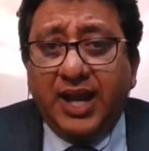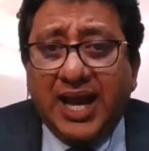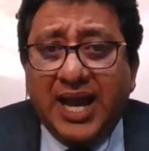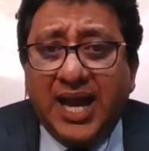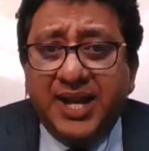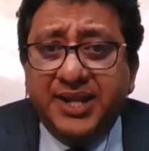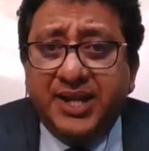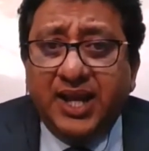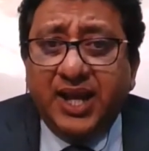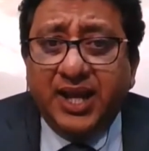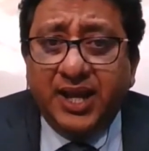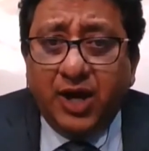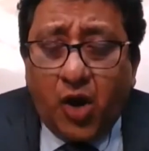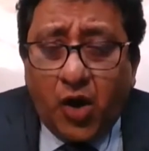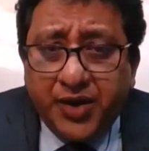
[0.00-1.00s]
And
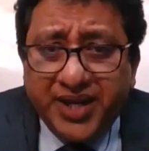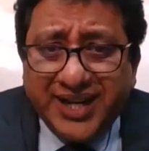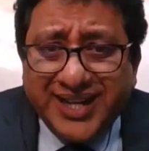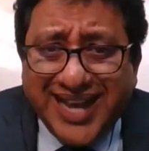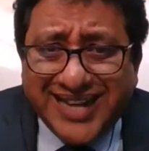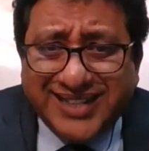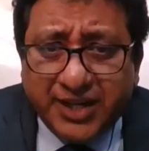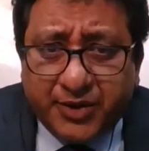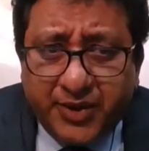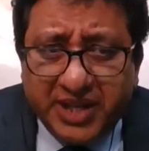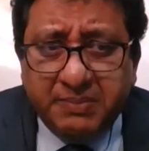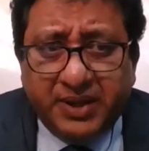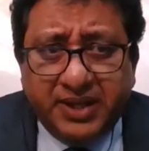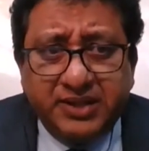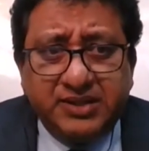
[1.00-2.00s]
under that
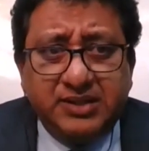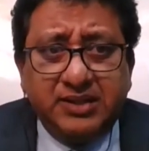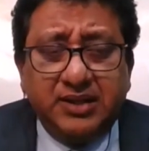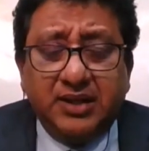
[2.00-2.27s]
agreement,